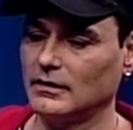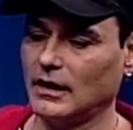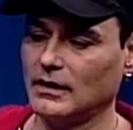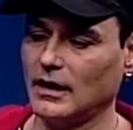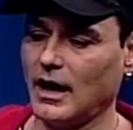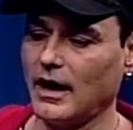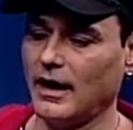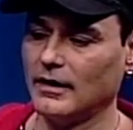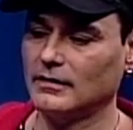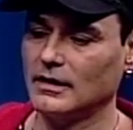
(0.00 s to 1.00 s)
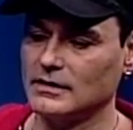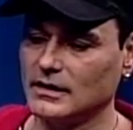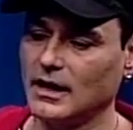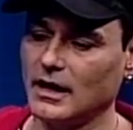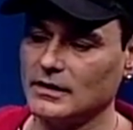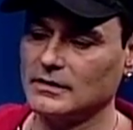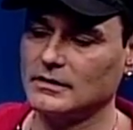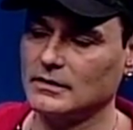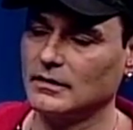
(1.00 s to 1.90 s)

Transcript: that I had as guests